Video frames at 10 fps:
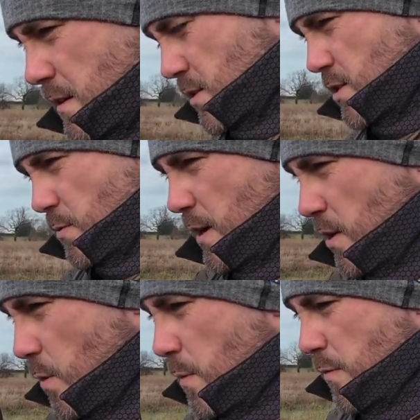I used to
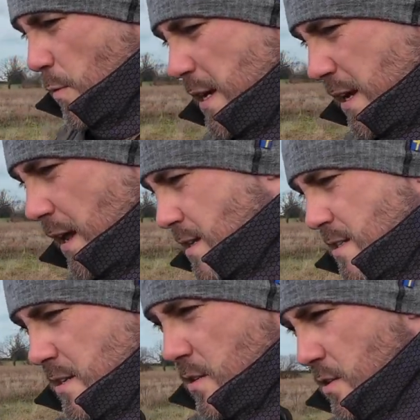wake up over a weekend,
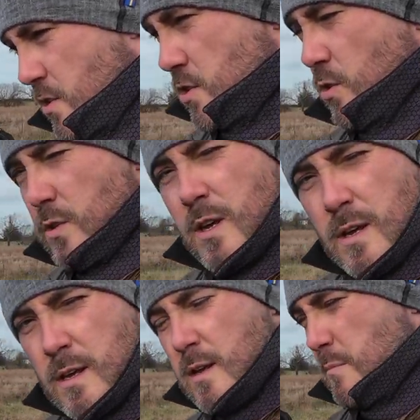the sun
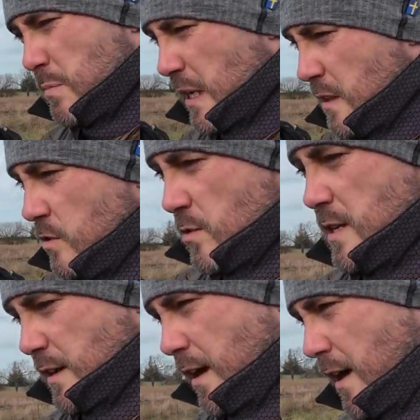beating through
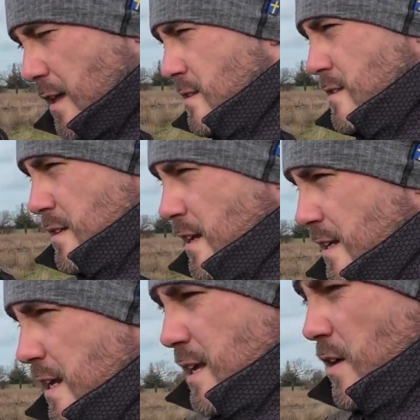your curtains and you
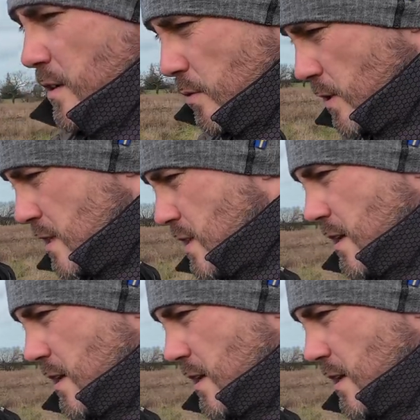could hear that noise